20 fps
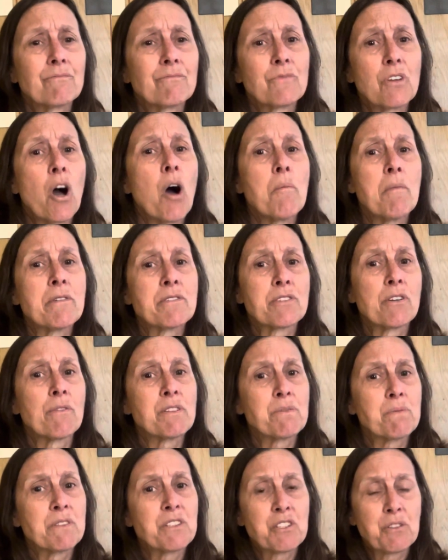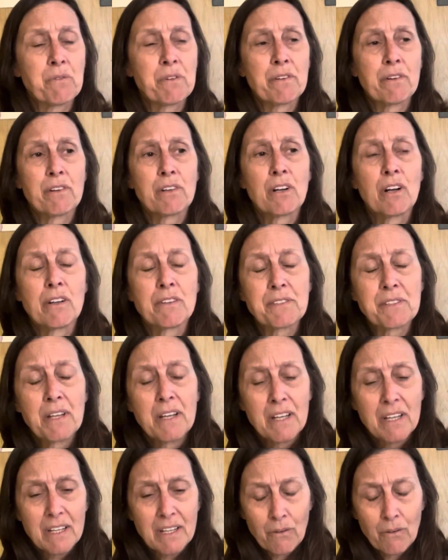Almost always we'd screen our calls
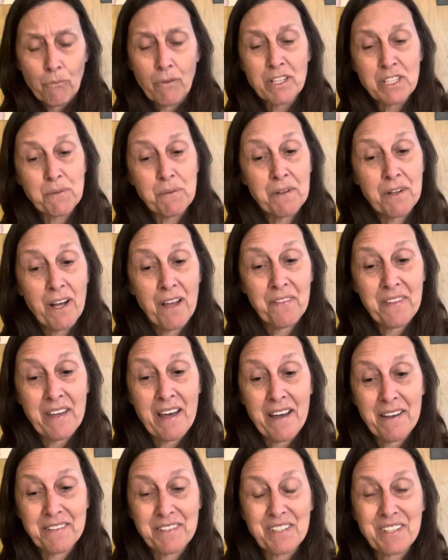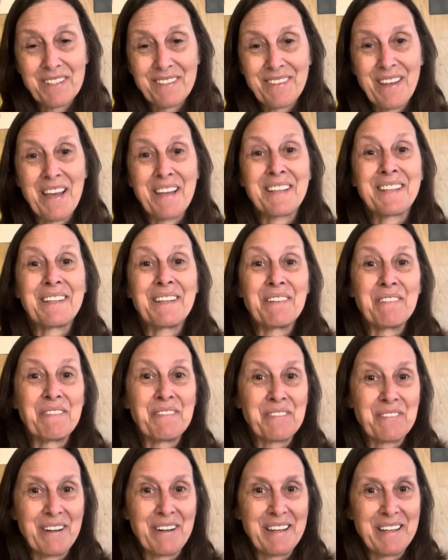once we got that
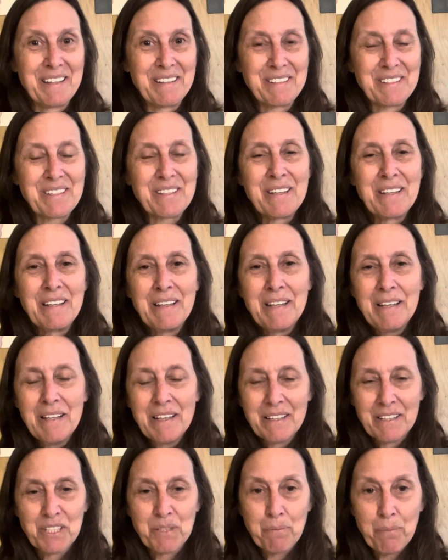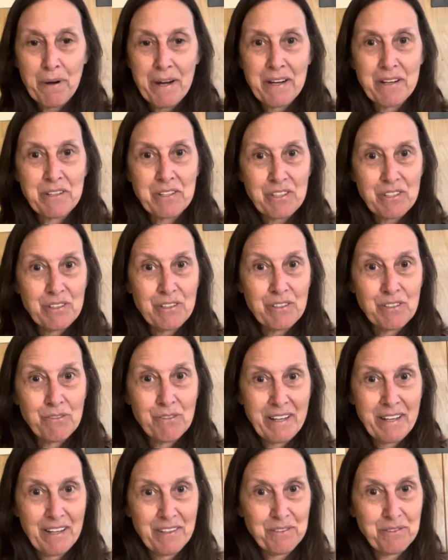gift, right? Because prior to, you would
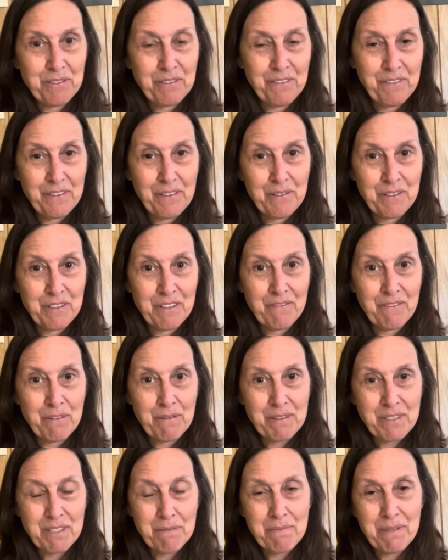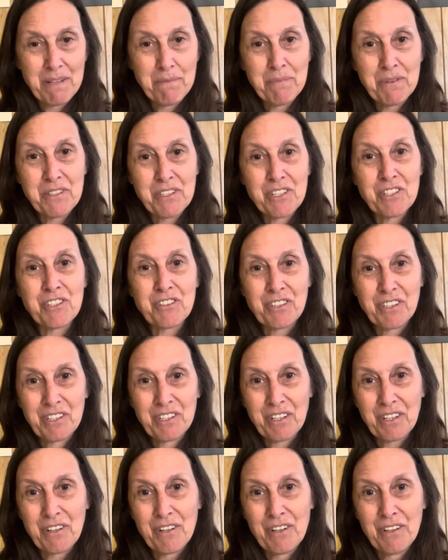answer the phone. If there was somebody potentially going to
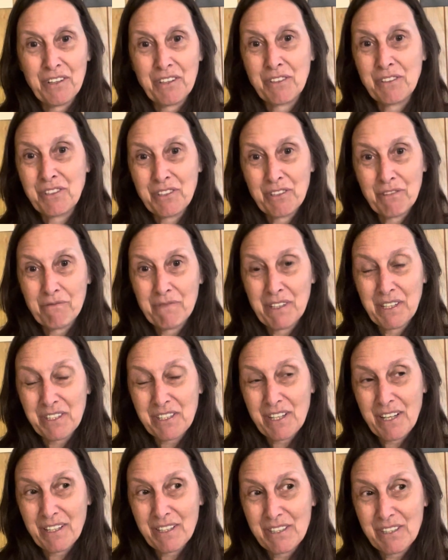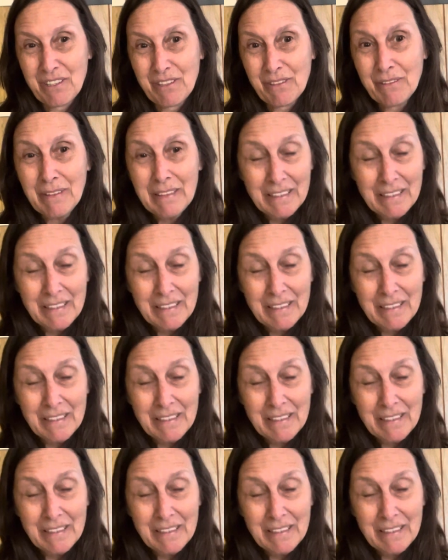call that you didn't want to talk to,